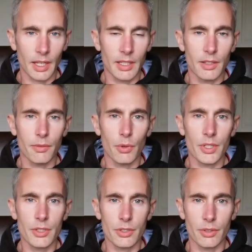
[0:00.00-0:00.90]
any
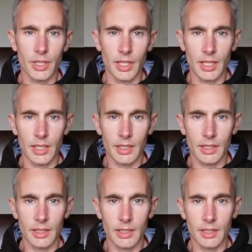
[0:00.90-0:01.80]
voice you hear,
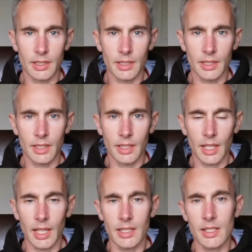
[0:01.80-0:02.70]

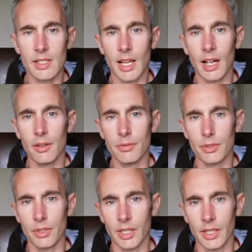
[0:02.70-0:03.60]
any
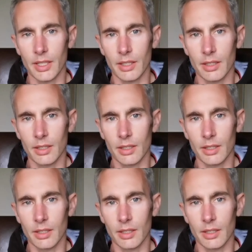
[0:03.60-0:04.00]
sound you hear,